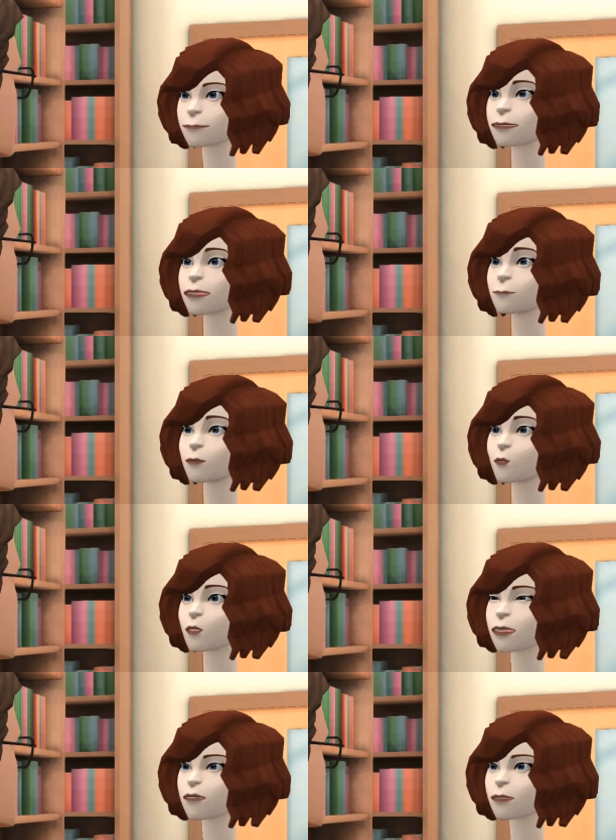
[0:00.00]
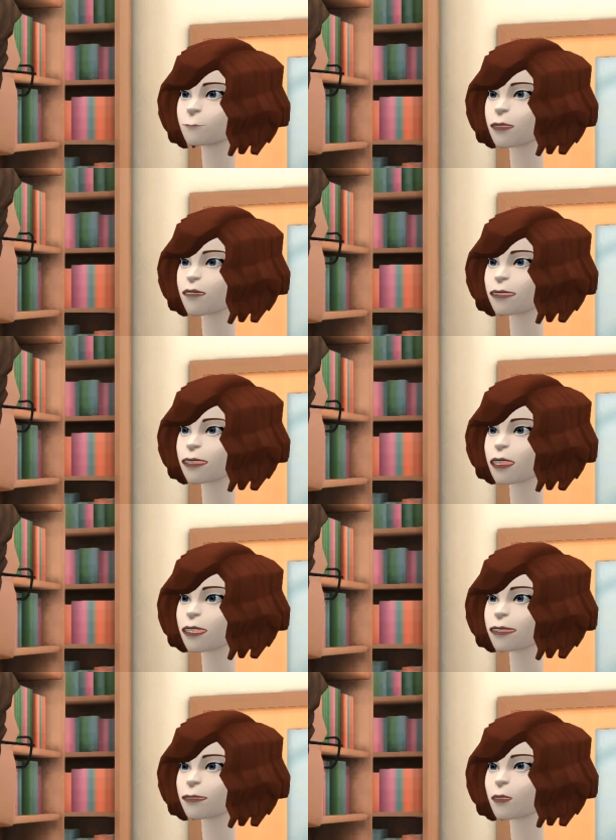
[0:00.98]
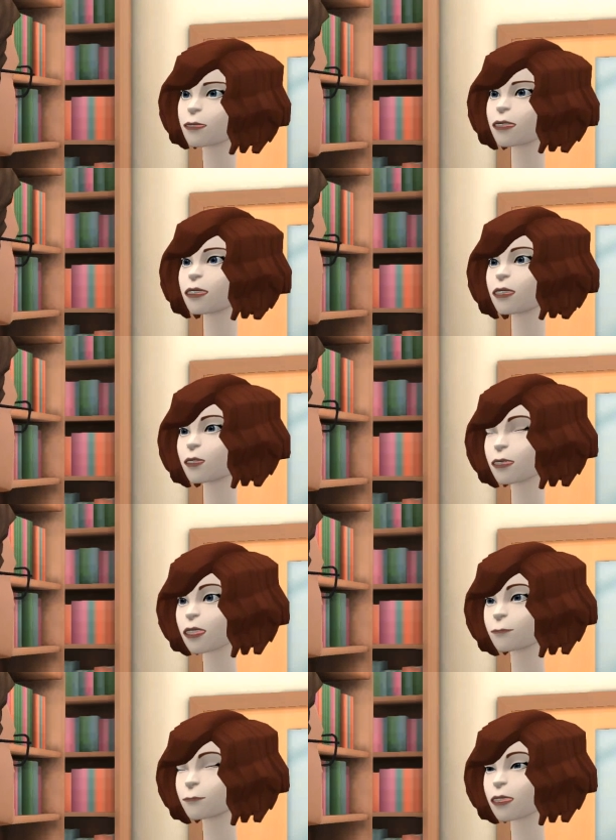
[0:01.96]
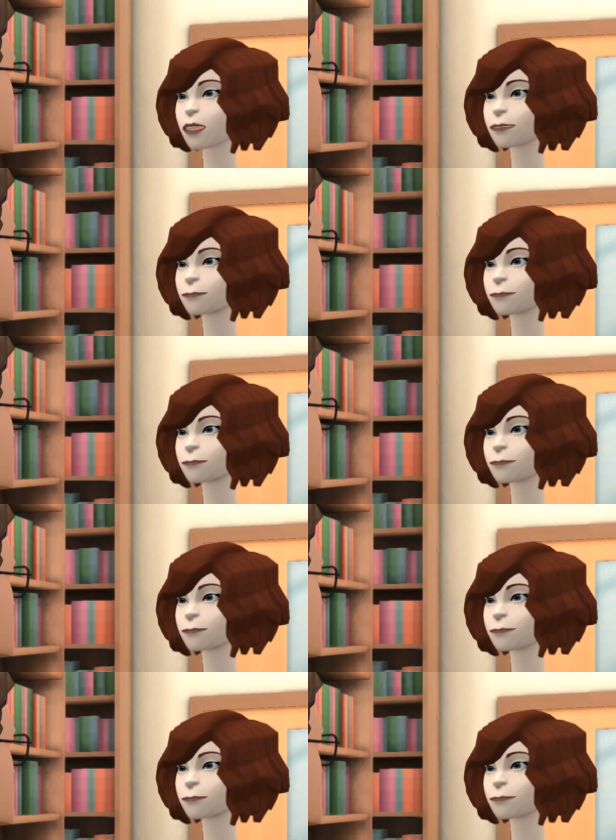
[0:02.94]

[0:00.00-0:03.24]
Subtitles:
The motions have simplified the arguments that are in the book,